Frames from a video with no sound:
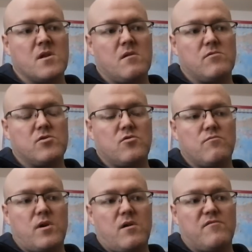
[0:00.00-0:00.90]
I was doing
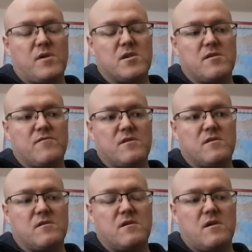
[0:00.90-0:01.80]
bar for my 7
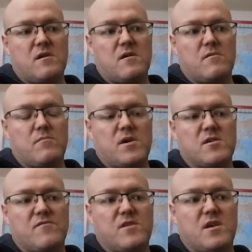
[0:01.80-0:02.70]

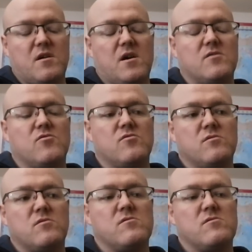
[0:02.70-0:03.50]
day lie down,